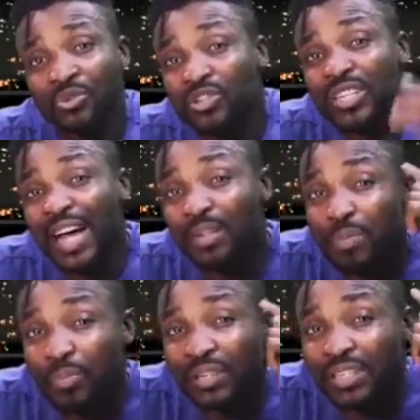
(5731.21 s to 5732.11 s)
You see, as
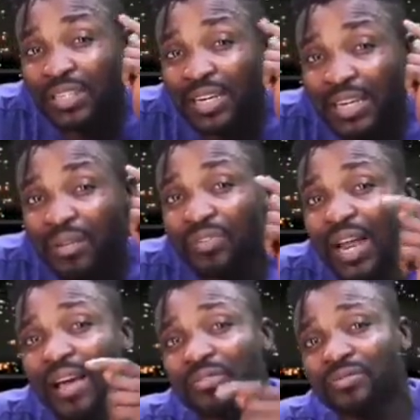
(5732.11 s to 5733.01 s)
people, they think they live
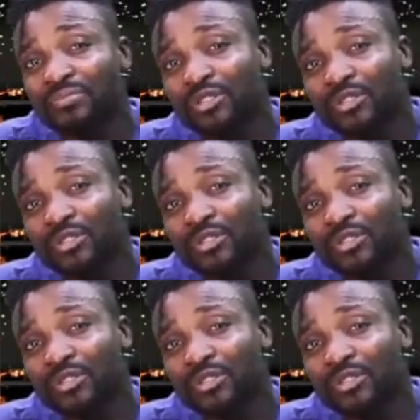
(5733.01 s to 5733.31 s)
life.